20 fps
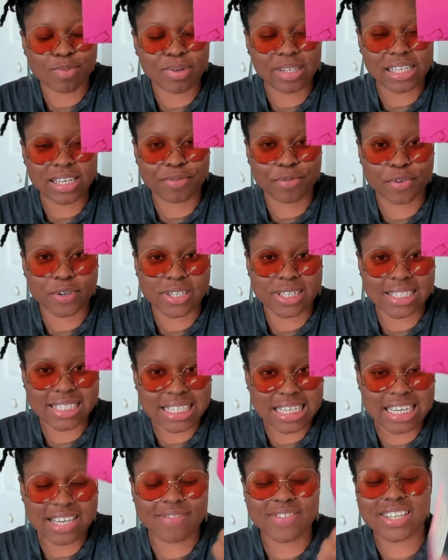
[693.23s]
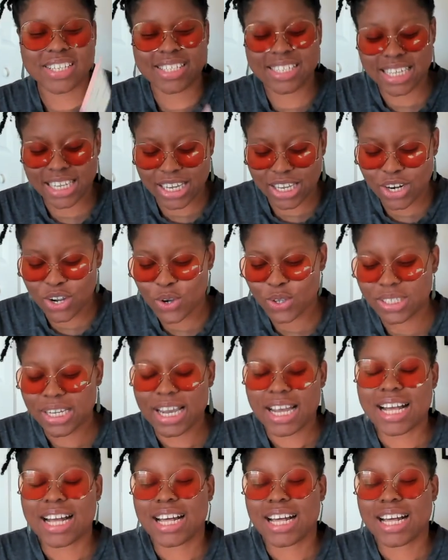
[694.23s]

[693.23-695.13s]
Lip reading: Believe, Receive sticky note.